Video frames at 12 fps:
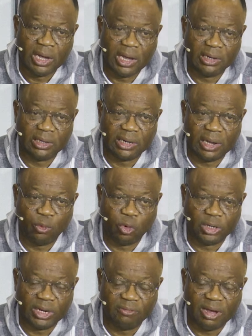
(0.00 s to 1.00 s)
And
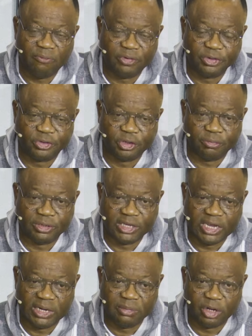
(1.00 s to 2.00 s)
whatever voice of
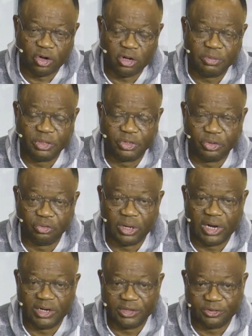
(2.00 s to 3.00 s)
the enemy coming to
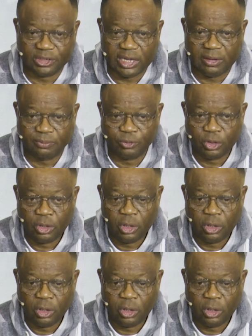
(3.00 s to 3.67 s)
you at this time,